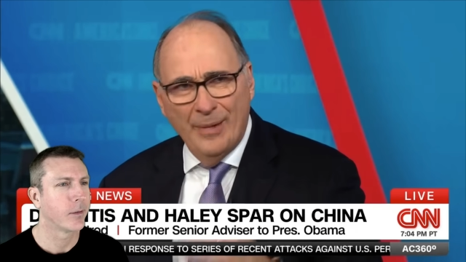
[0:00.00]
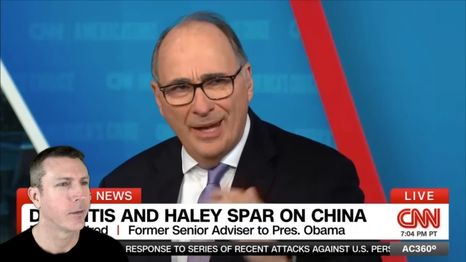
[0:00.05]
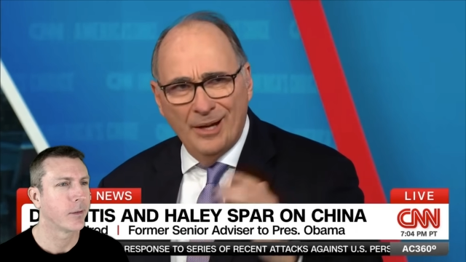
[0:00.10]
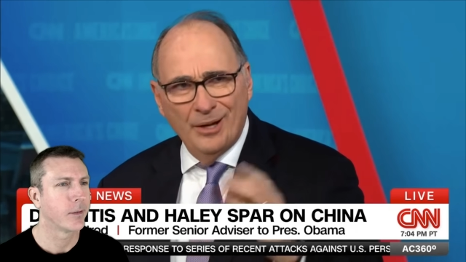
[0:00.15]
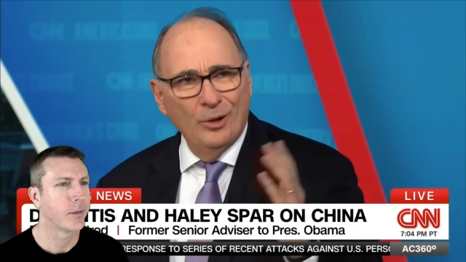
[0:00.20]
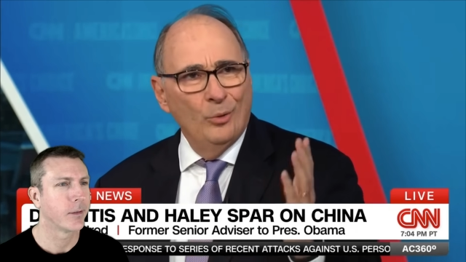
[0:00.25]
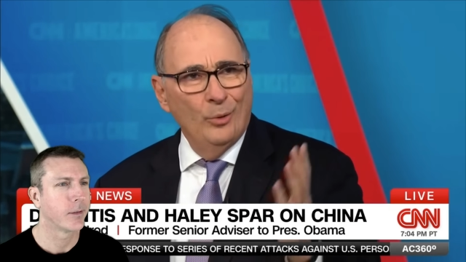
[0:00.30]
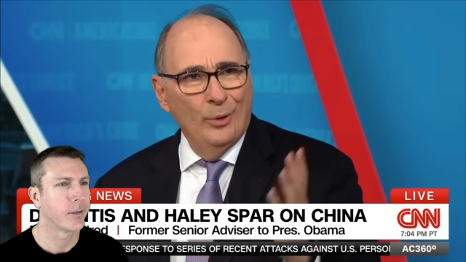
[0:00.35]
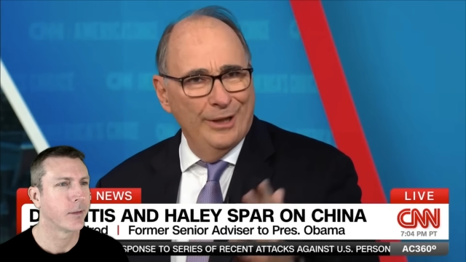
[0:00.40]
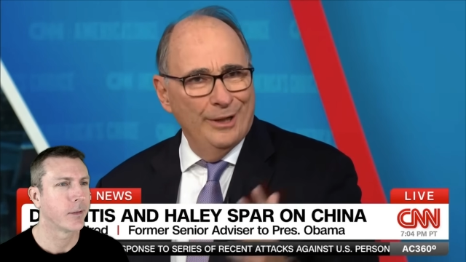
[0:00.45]

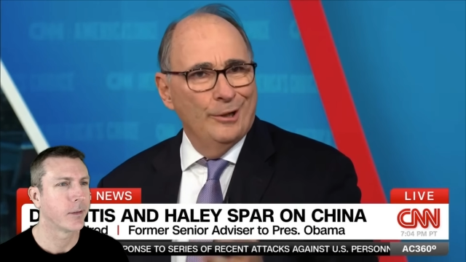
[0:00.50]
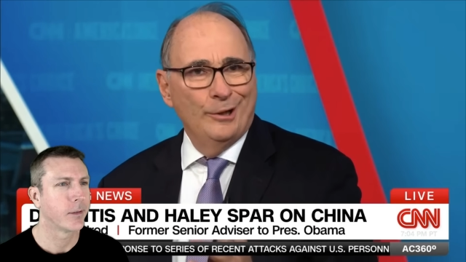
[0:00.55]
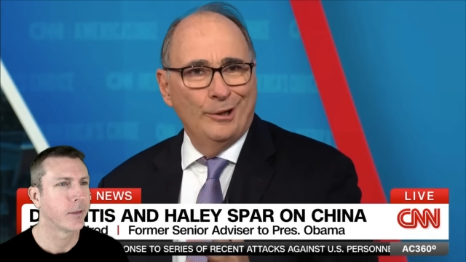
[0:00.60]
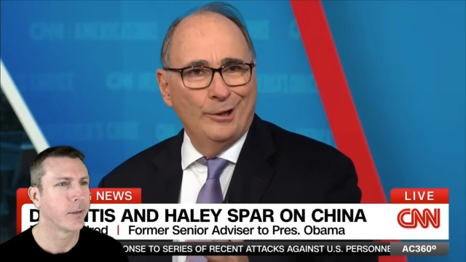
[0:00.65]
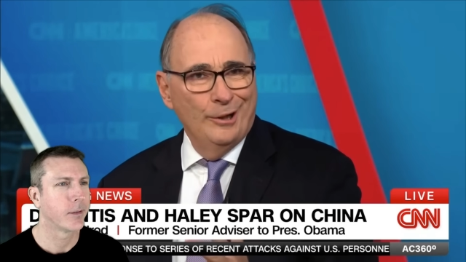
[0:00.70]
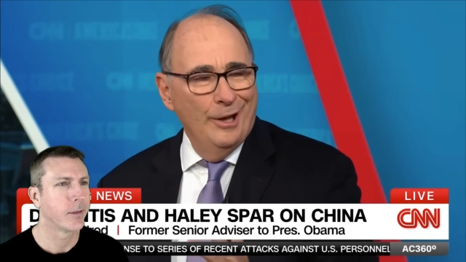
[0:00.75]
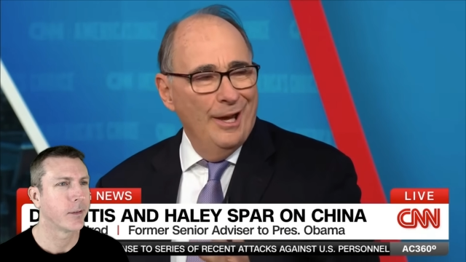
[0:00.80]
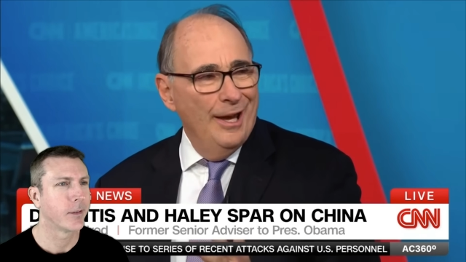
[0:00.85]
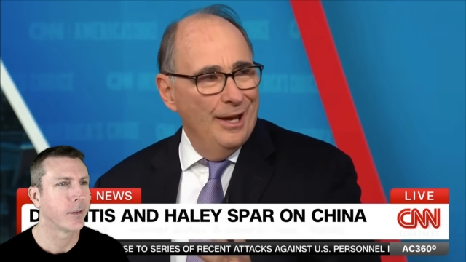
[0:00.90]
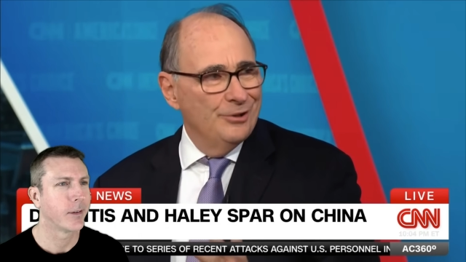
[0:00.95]
Speaker 1: medal
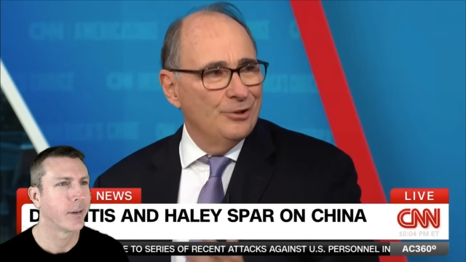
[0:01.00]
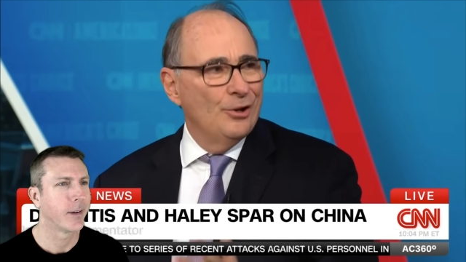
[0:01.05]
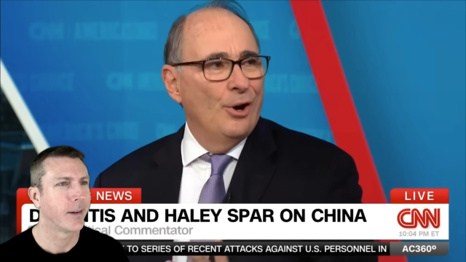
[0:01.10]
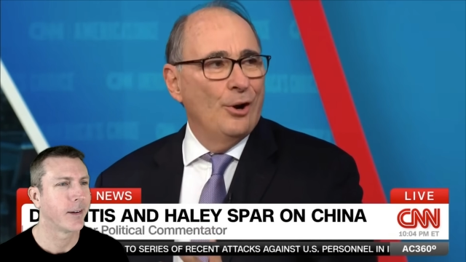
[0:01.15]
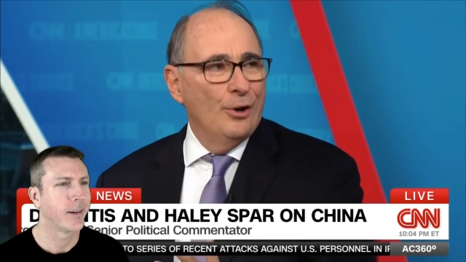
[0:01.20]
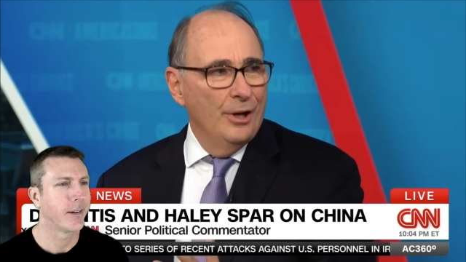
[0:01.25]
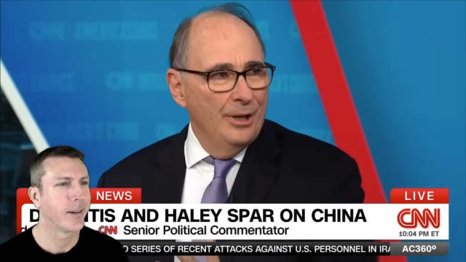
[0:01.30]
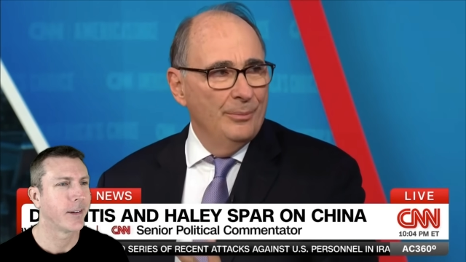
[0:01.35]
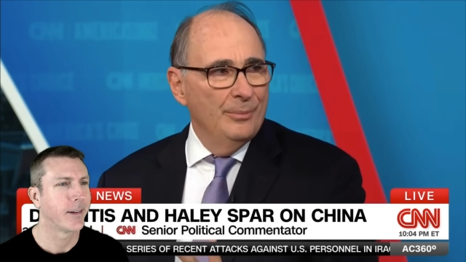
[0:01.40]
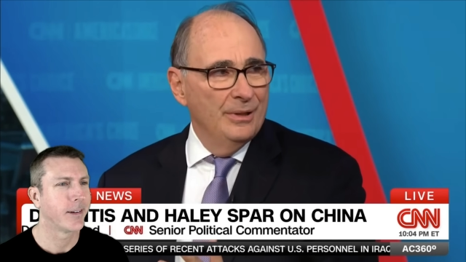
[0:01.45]
winner has
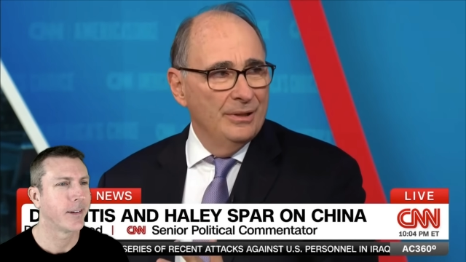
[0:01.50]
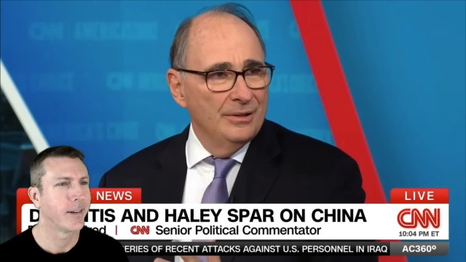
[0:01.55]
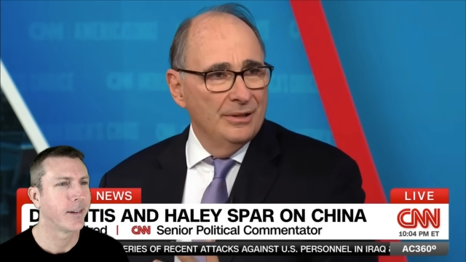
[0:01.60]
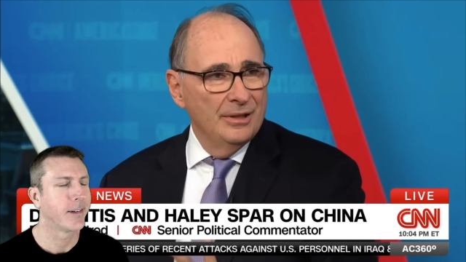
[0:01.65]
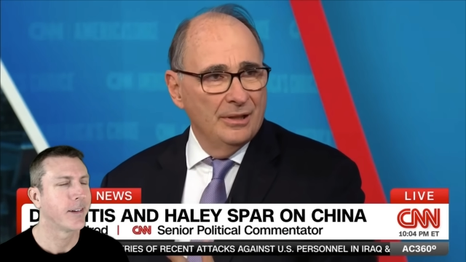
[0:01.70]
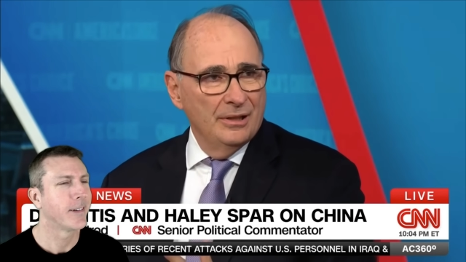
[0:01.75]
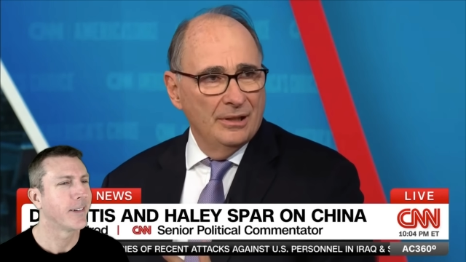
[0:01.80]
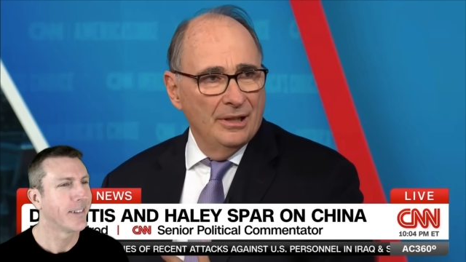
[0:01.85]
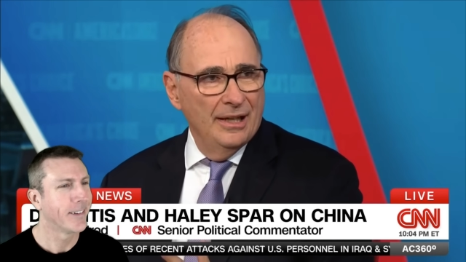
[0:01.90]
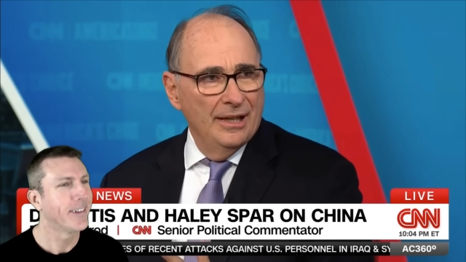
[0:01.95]
already been
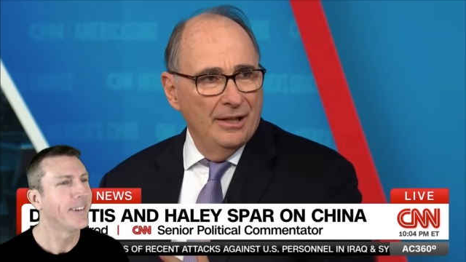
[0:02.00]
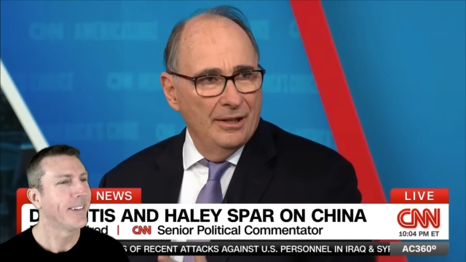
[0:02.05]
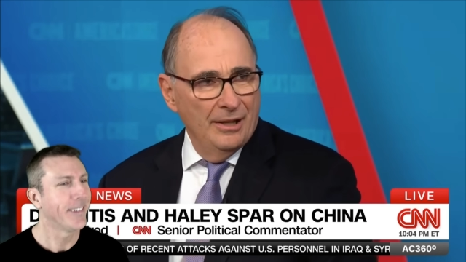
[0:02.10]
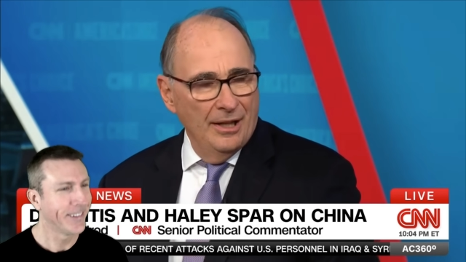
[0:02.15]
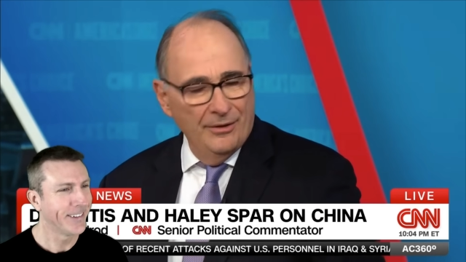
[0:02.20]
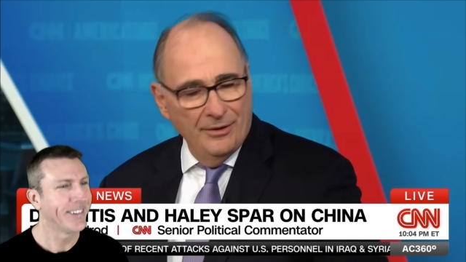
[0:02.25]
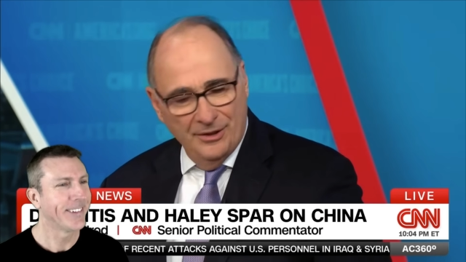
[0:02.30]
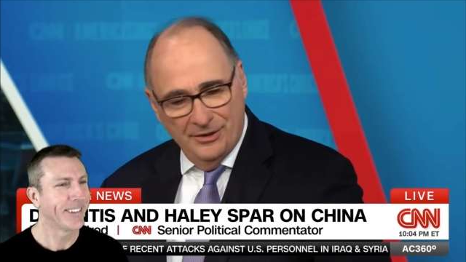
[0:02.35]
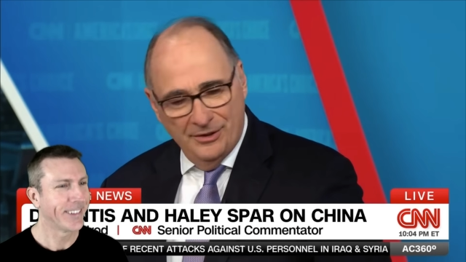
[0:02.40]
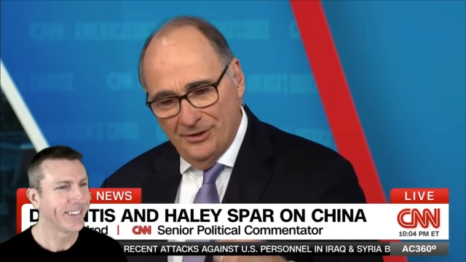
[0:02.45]
declared,
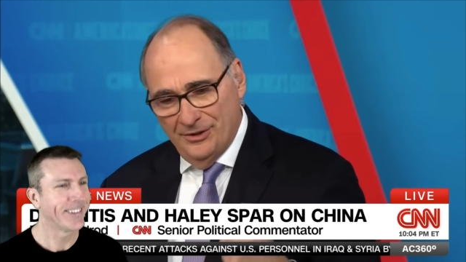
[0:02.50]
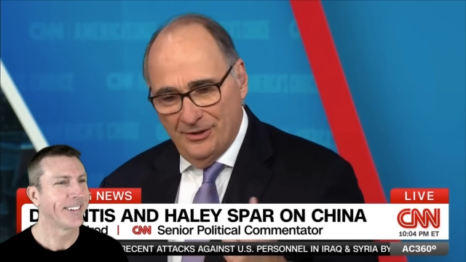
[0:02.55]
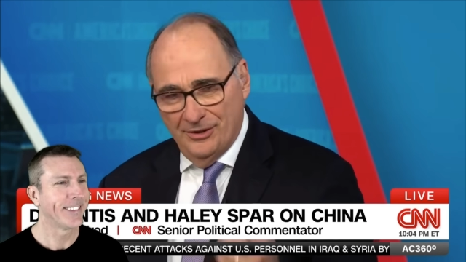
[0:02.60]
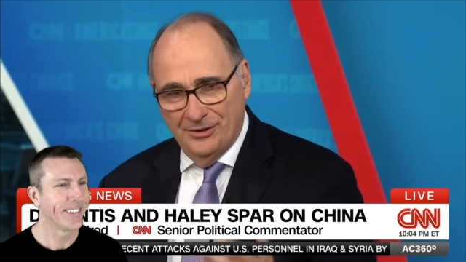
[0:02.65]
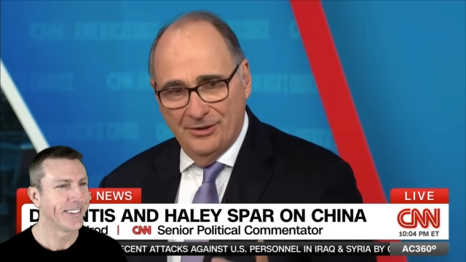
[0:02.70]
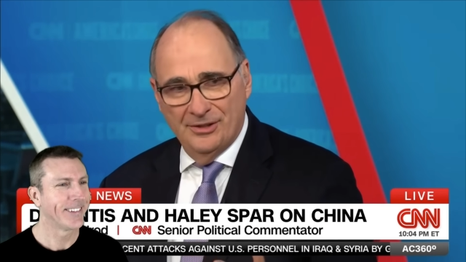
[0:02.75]
and this is the